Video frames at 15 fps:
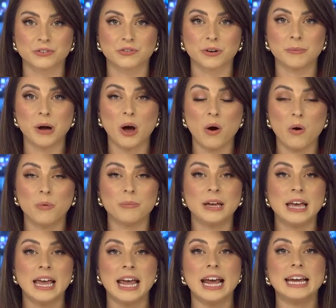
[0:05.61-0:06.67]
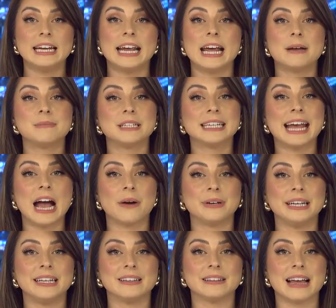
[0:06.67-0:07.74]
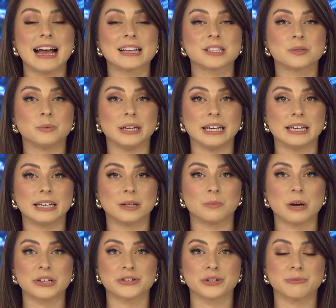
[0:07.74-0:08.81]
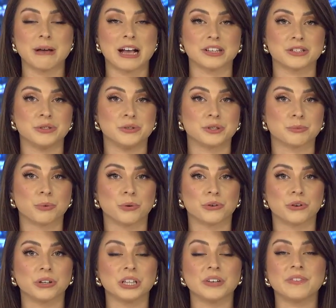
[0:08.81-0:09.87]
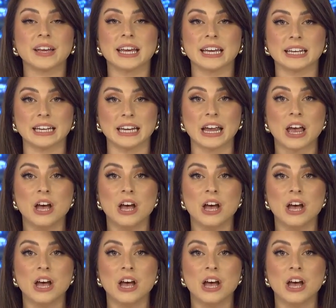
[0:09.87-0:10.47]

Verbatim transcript: from a home in Hampden County last week. In Western Mass News reporter Olivia Hickey